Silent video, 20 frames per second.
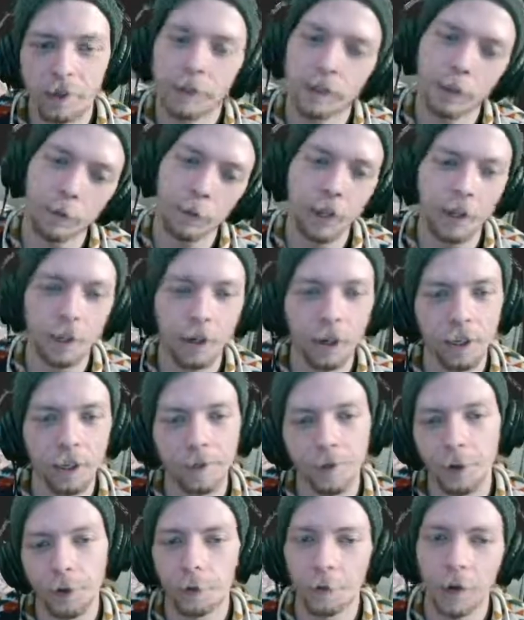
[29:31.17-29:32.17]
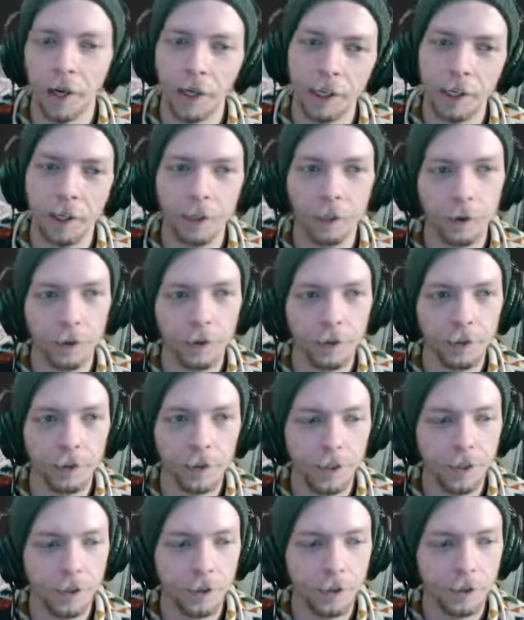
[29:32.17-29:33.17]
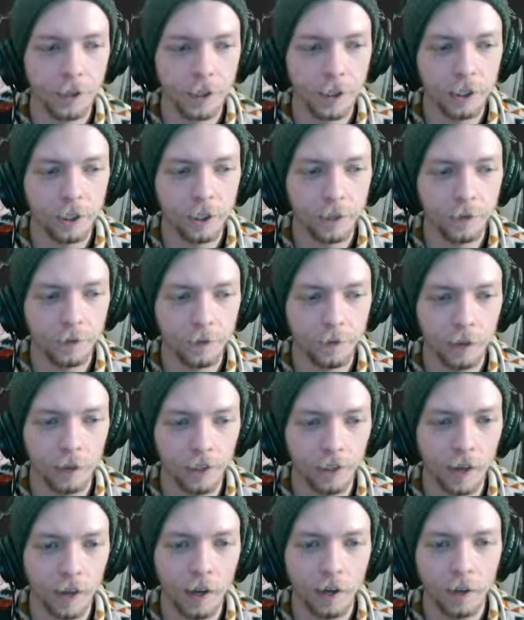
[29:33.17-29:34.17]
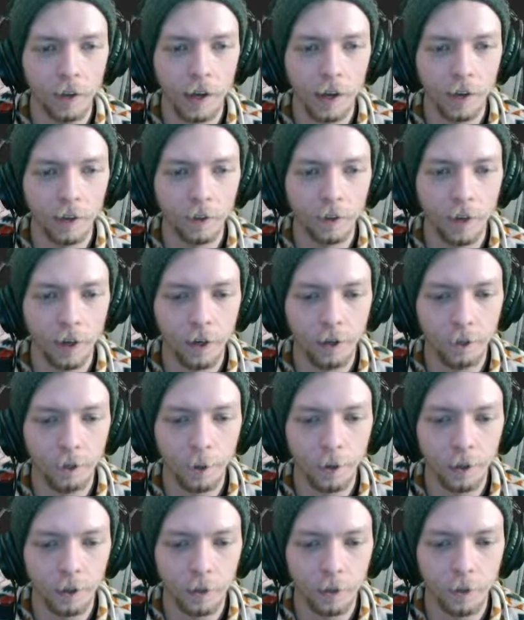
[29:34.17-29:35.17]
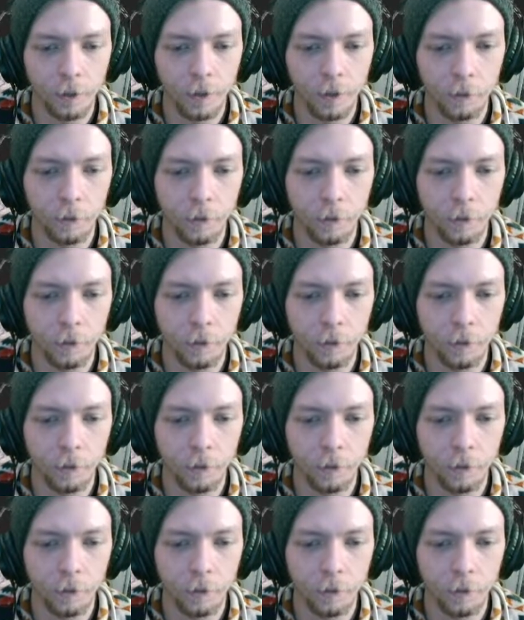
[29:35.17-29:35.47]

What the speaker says: depending on if you're making your own textures and stuff, like that can add a lot of work to it.